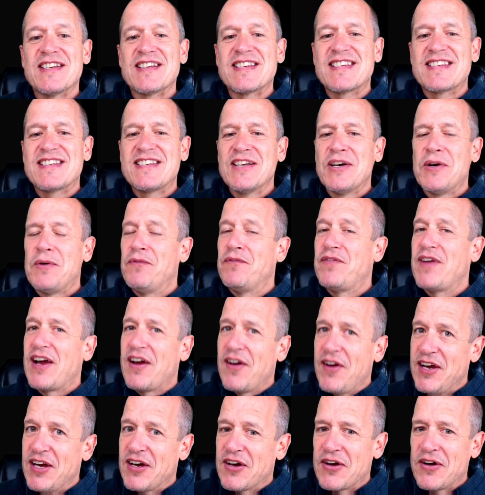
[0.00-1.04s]
It's still
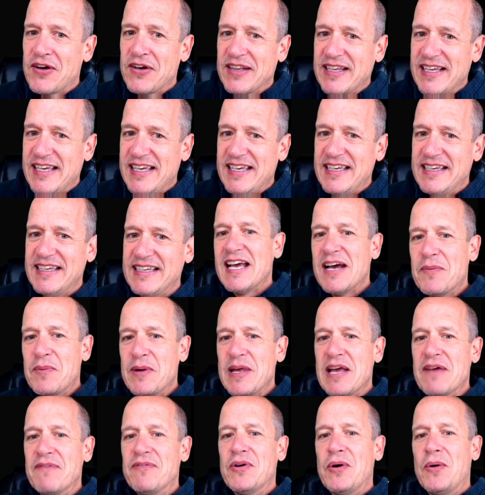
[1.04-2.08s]
very early, and
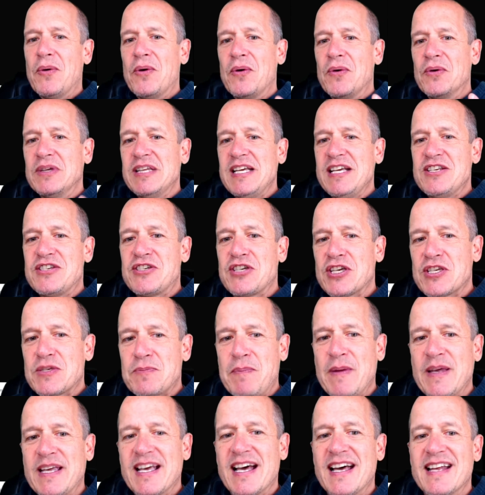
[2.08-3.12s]
we have only
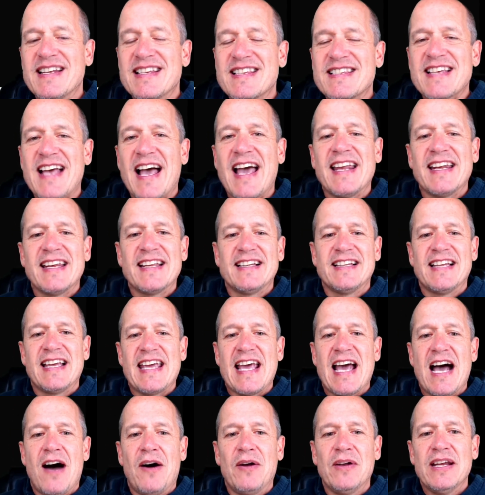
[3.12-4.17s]
just begun designing the
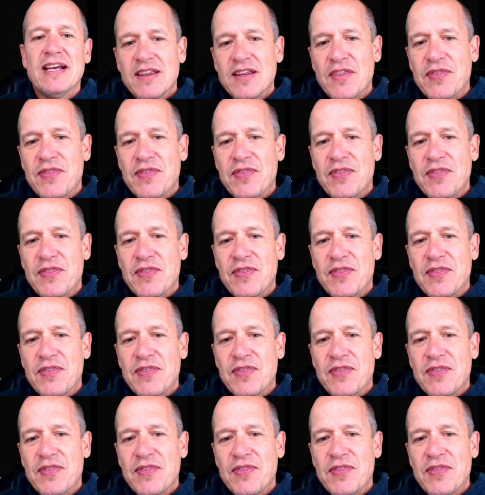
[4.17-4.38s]
layout.